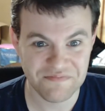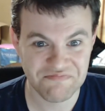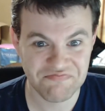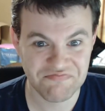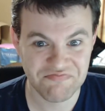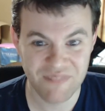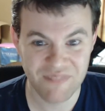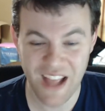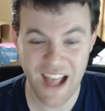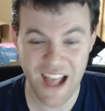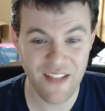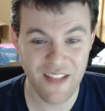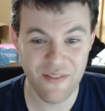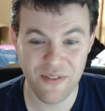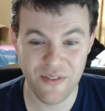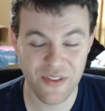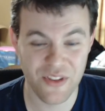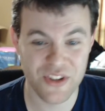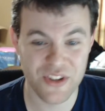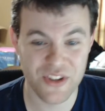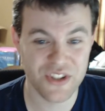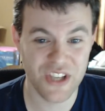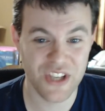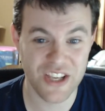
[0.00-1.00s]

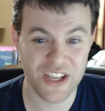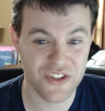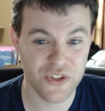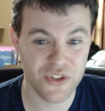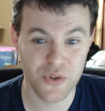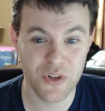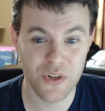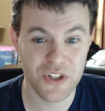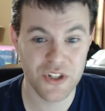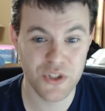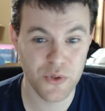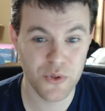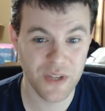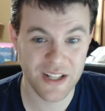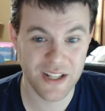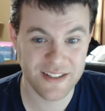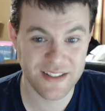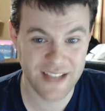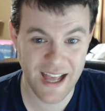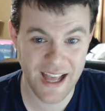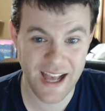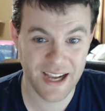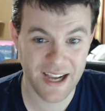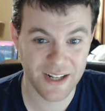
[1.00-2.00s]
as soon as you get
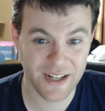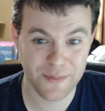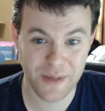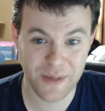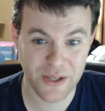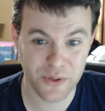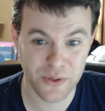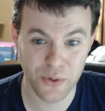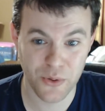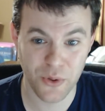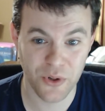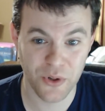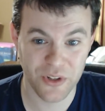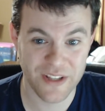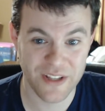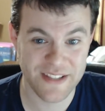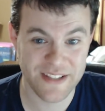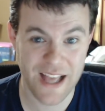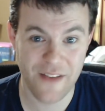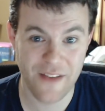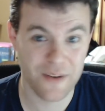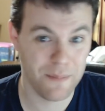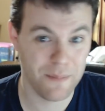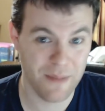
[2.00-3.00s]
tagged by Google as
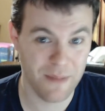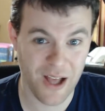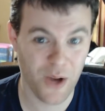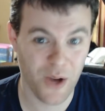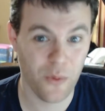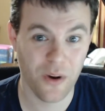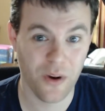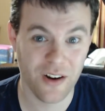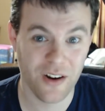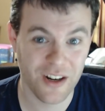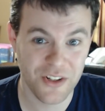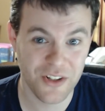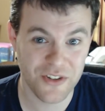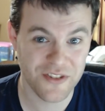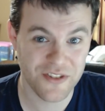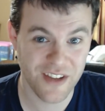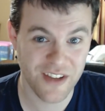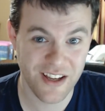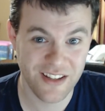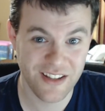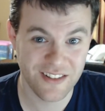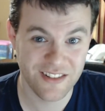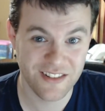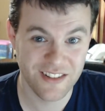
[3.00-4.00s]
having malware on your
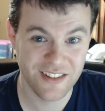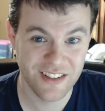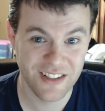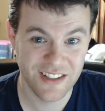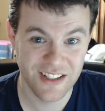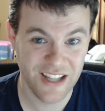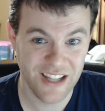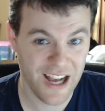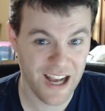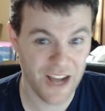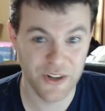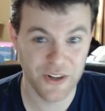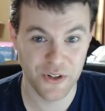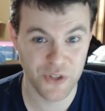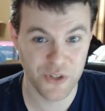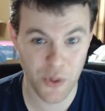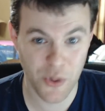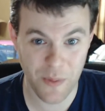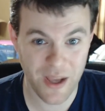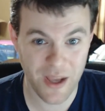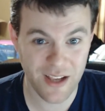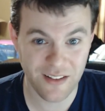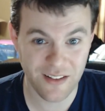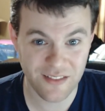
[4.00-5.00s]
site, on your
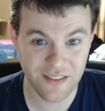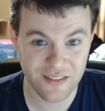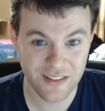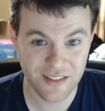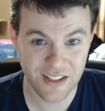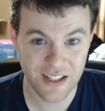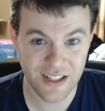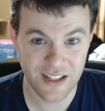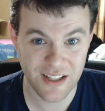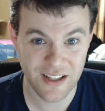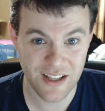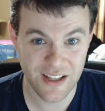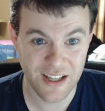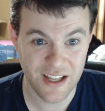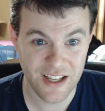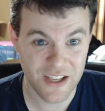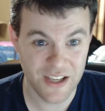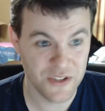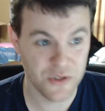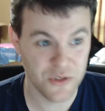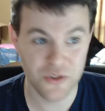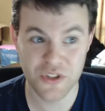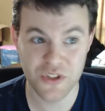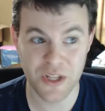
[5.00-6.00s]
domain,
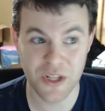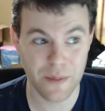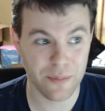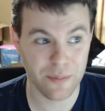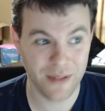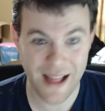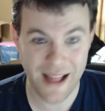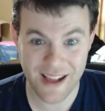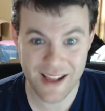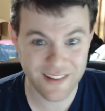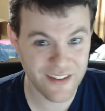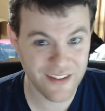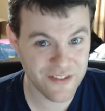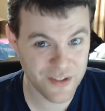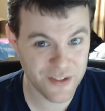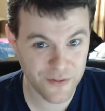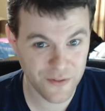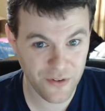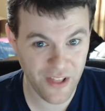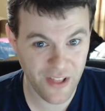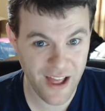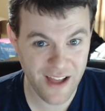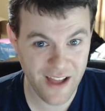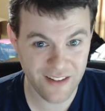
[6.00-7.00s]
as soon as you get blacklisted
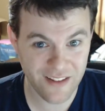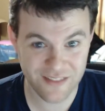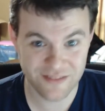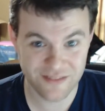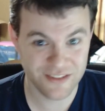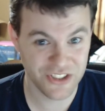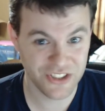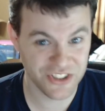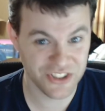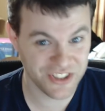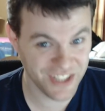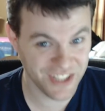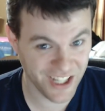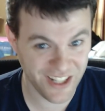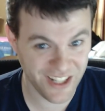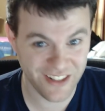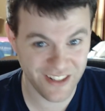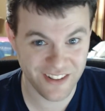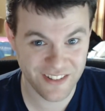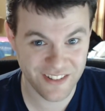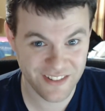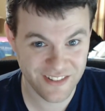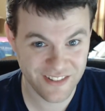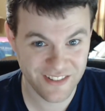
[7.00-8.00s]
for that, you're done.
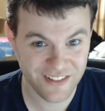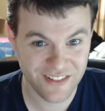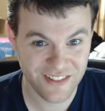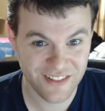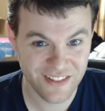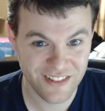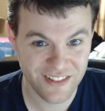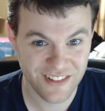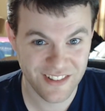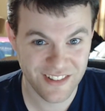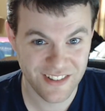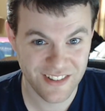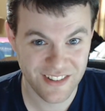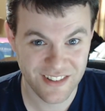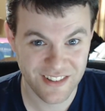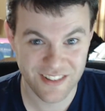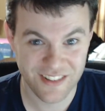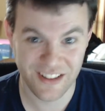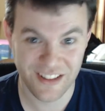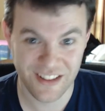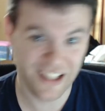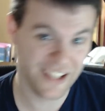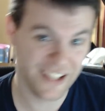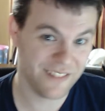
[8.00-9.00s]

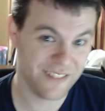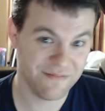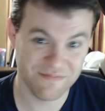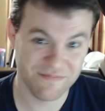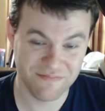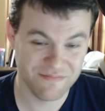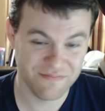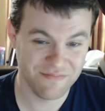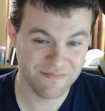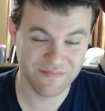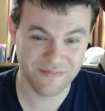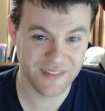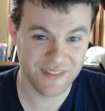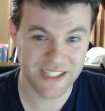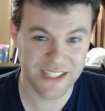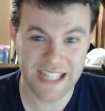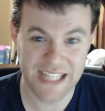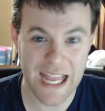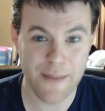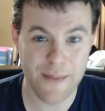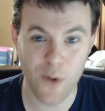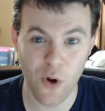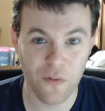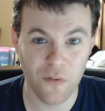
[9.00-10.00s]
Like,
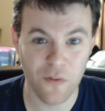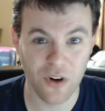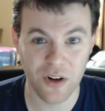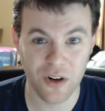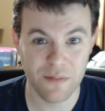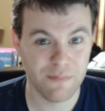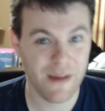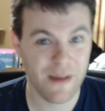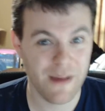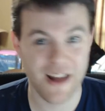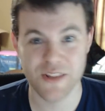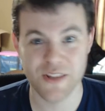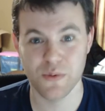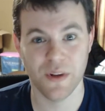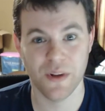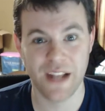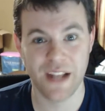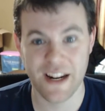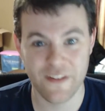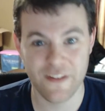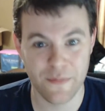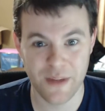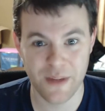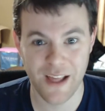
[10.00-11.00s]
game over. Might as well
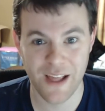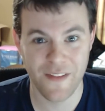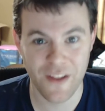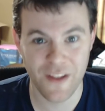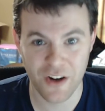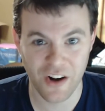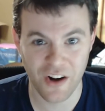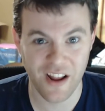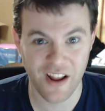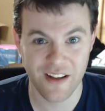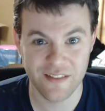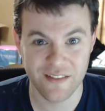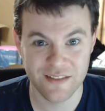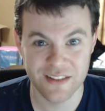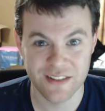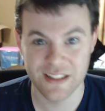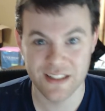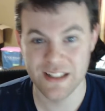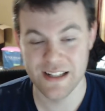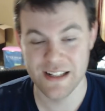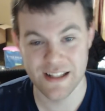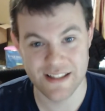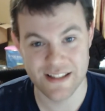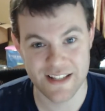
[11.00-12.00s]
not even be on the internet.
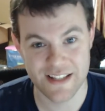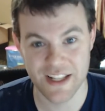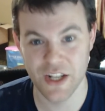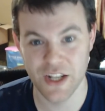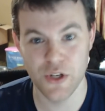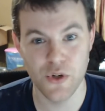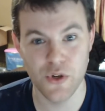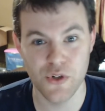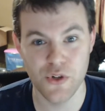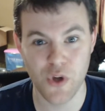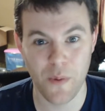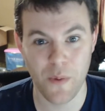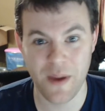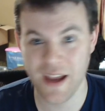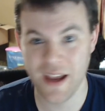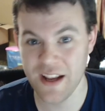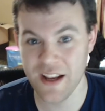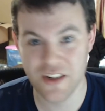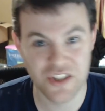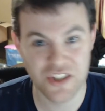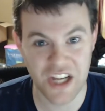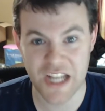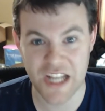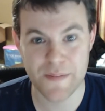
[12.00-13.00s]
Let's get a new
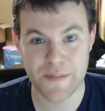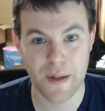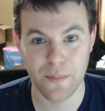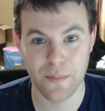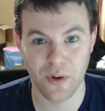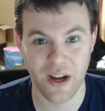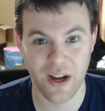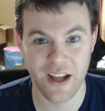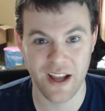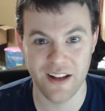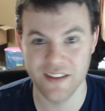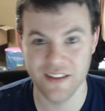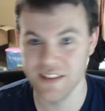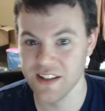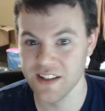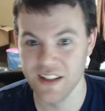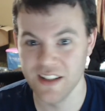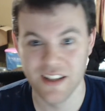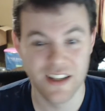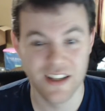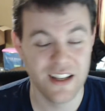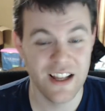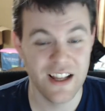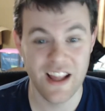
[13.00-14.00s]
domain, change my brand.
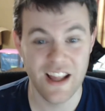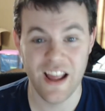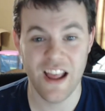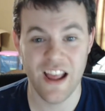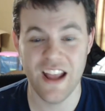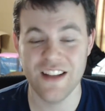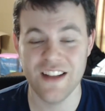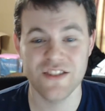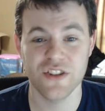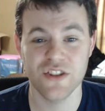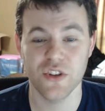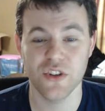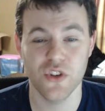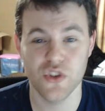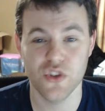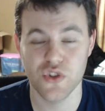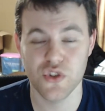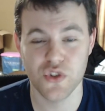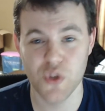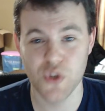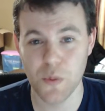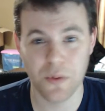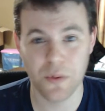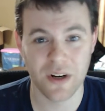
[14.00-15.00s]
It's
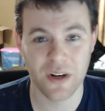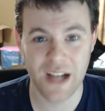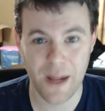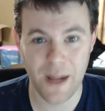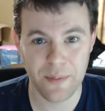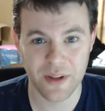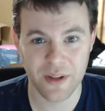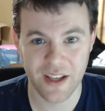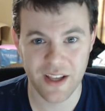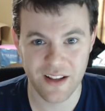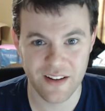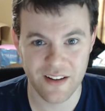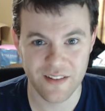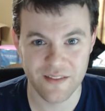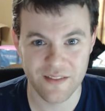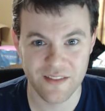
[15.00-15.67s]
super complicated.